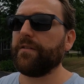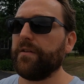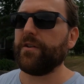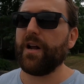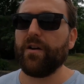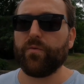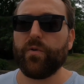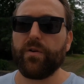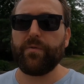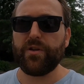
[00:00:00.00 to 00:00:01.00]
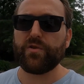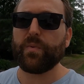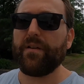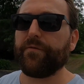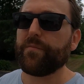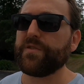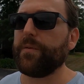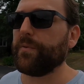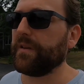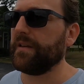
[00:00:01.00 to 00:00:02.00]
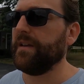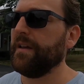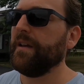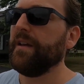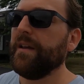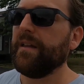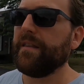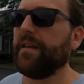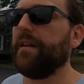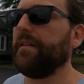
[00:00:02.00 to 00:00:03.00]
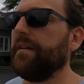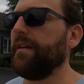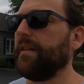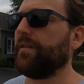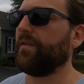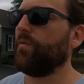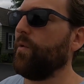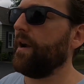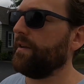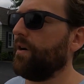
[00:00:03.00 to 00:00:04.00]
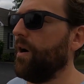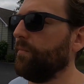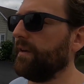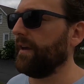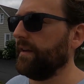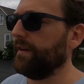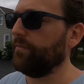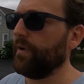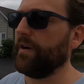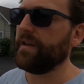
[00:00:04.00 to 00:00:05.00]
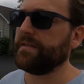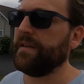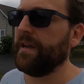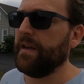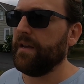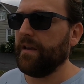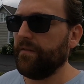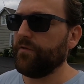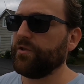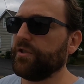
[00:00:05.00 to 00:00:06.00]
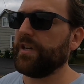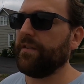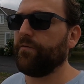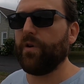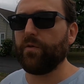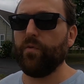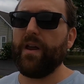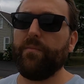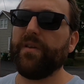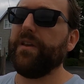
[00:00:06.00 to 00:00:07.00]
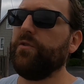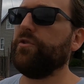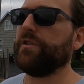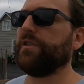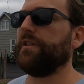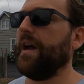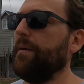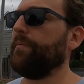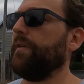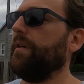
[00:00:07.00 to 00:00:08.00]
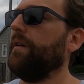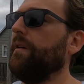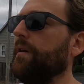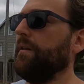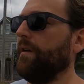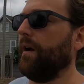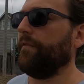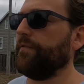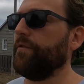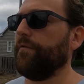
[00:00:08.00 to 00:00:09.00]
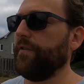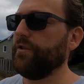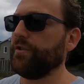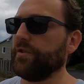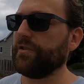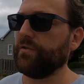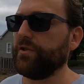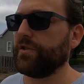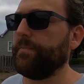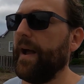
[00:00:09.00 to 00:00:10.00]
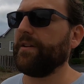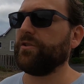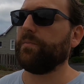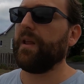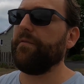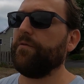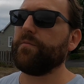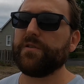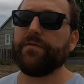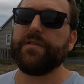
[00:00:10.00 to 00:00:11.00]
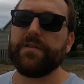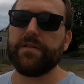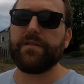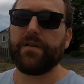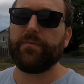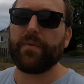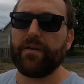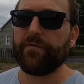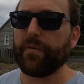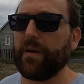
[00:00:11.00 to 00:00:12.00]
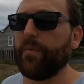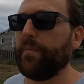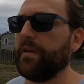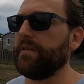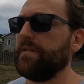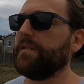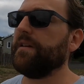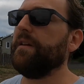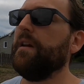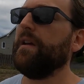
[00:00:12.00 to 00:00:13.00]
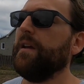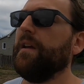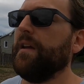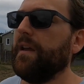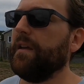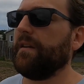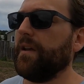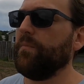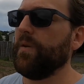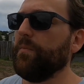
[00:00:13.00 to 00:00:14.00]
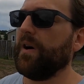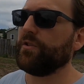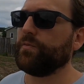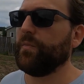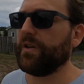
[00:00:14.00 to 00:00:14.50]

to learn how to work with each platform separately, then it gets quite complicated. Whereas if you just have one way, but then you just adapt a few features to just match the platform services and the platform capabilities, then it can be much